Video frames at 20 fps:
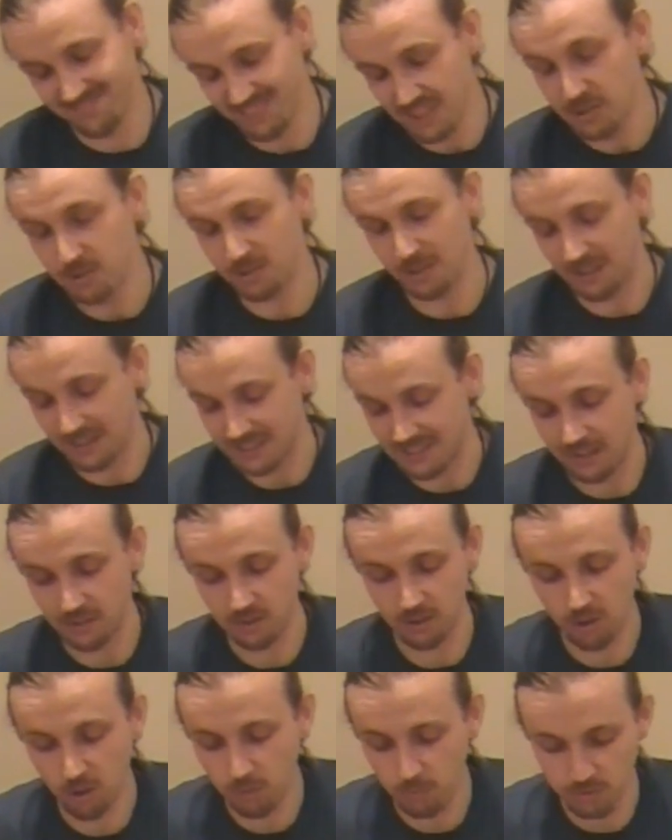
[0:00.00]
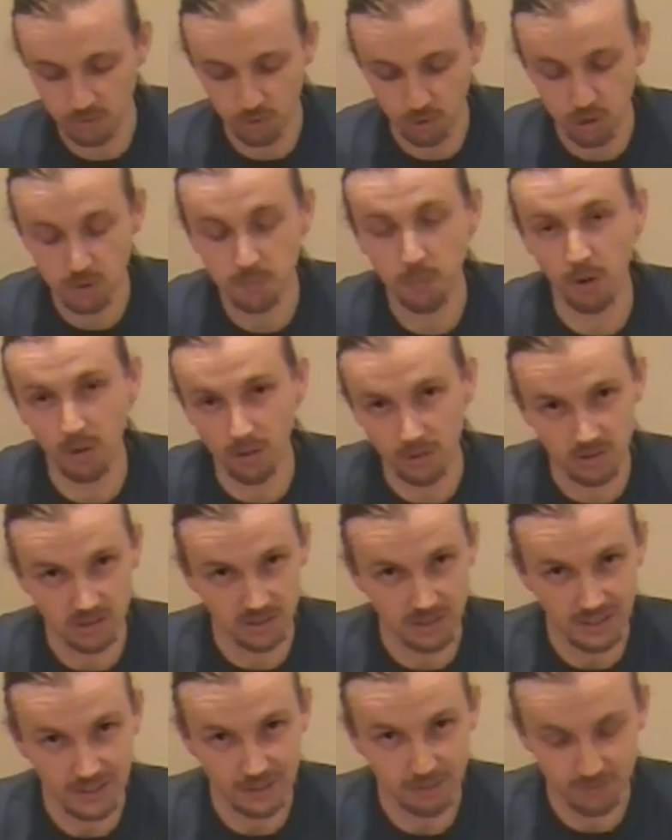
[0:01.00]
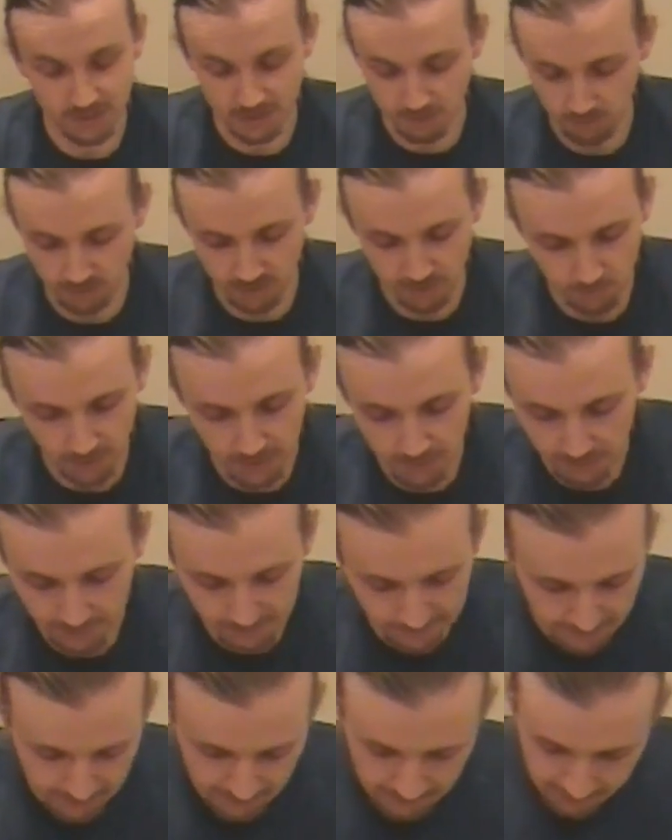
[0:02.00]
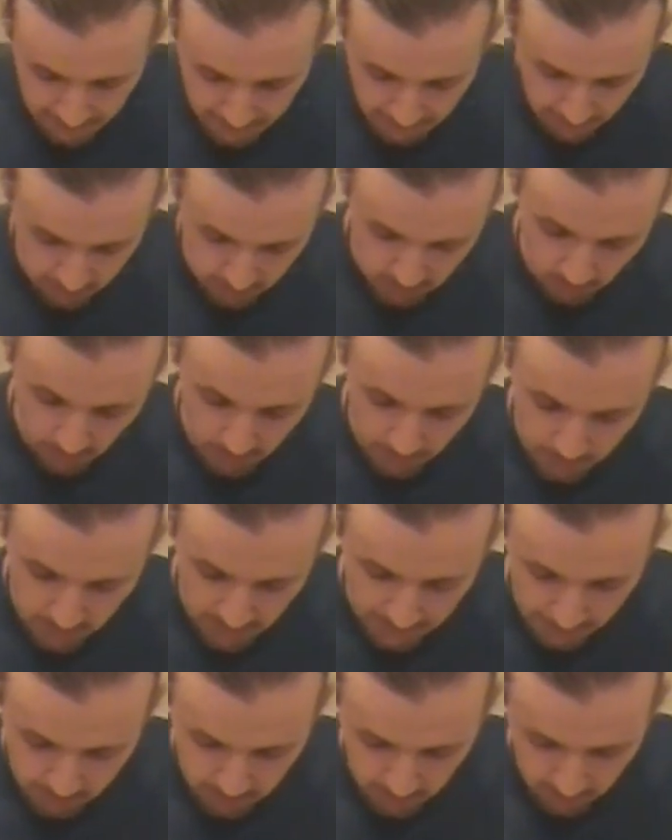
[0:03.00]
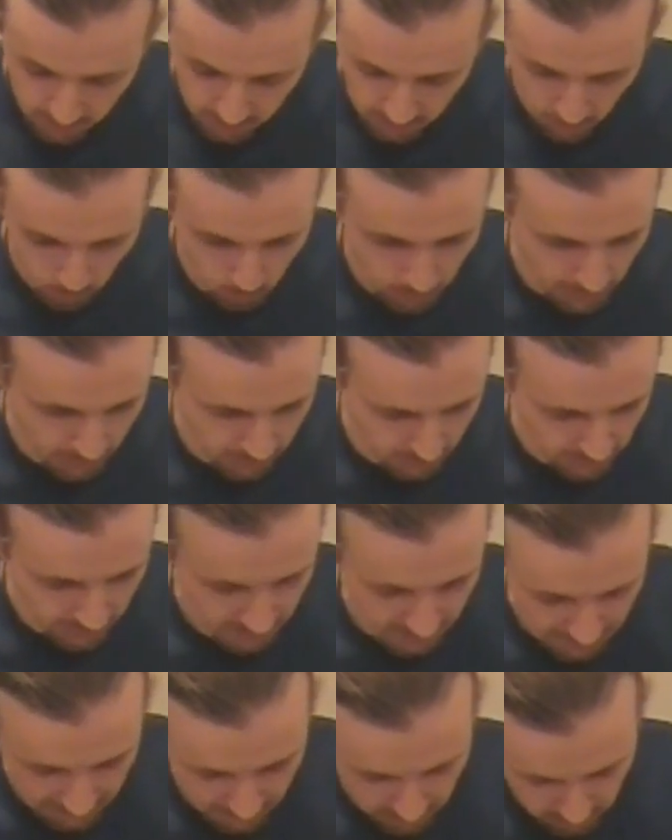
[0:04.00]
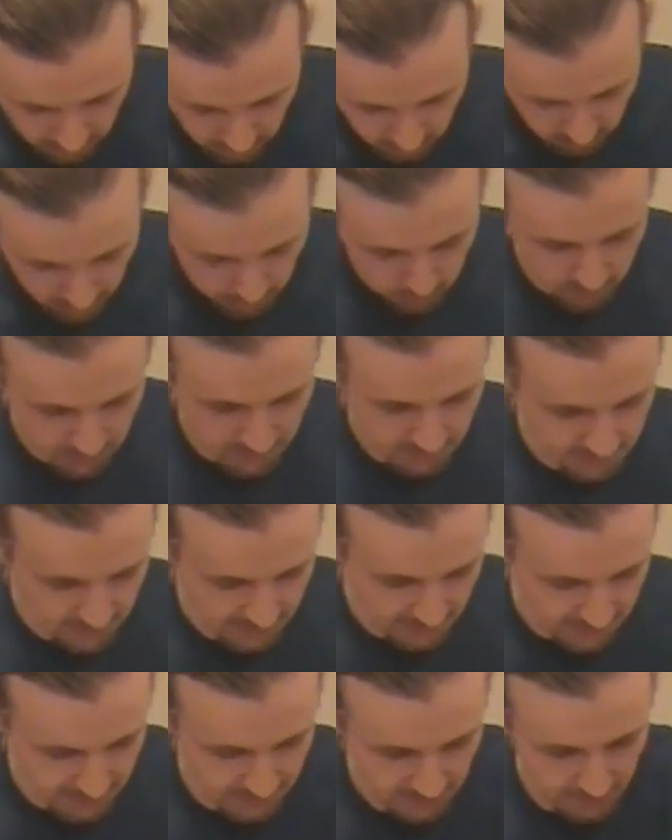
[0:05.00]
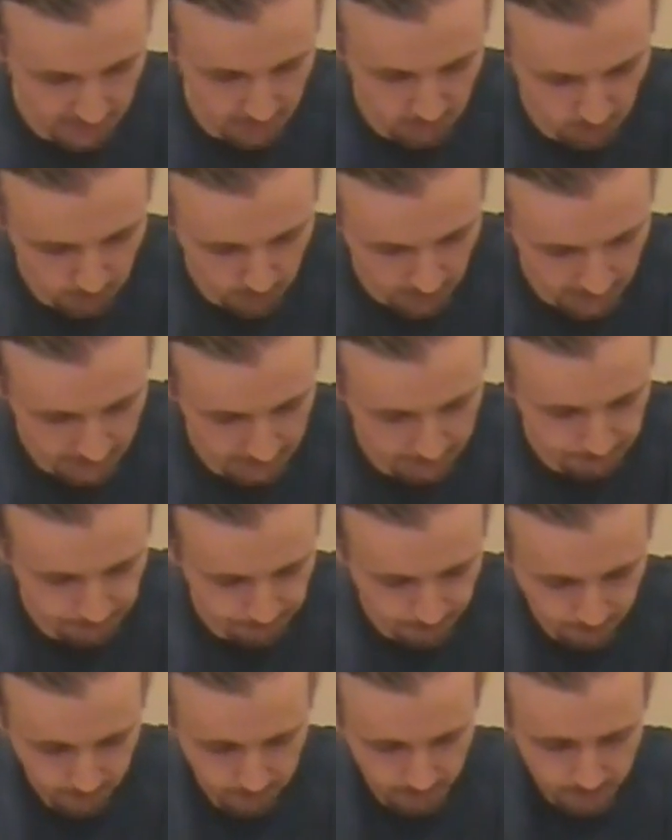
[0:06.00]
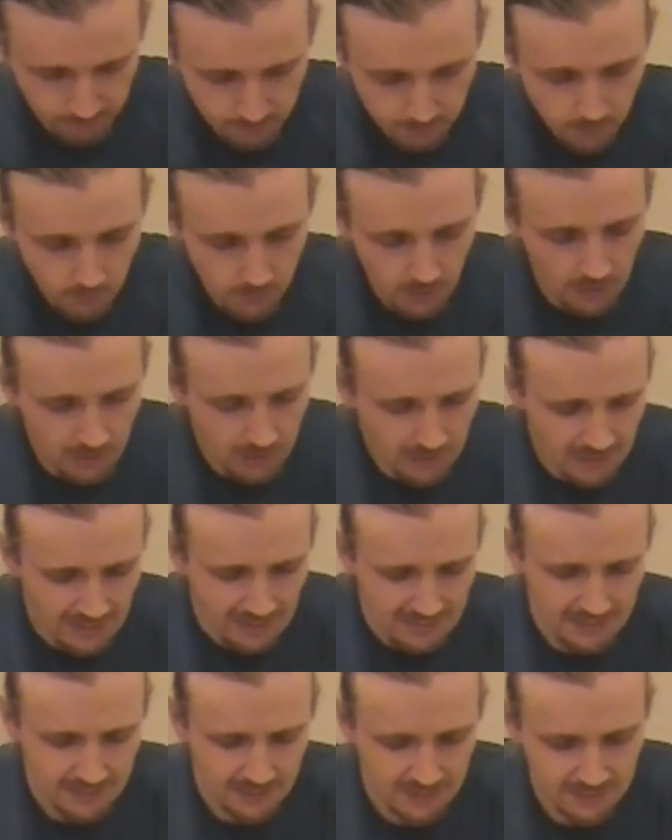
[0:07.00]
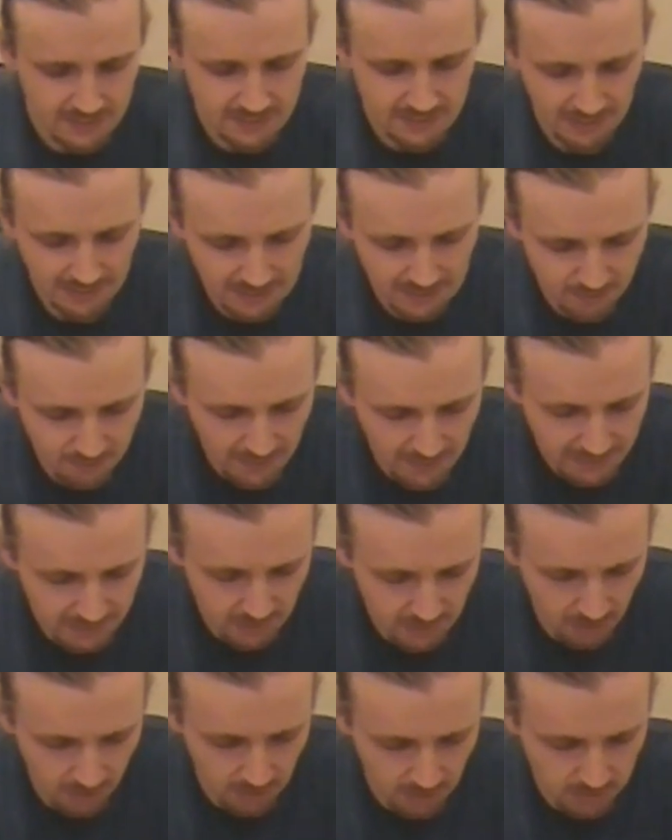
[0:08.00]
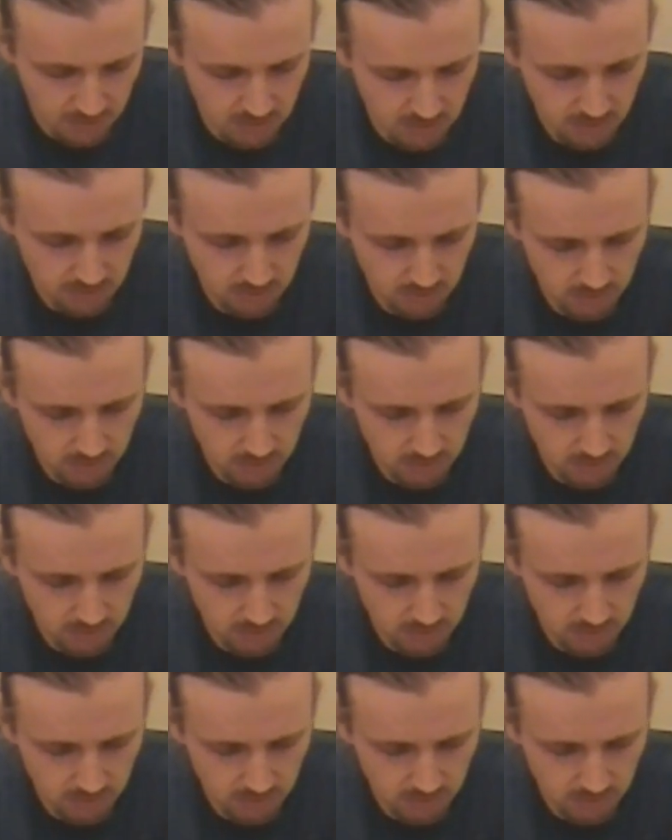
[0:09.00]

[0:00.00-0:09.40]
So like I said, I hope there's no spoilers in here for anybody. But anyway, so yeah, so the Wildling deck that represents nasty things up here. And I think these are like event cards.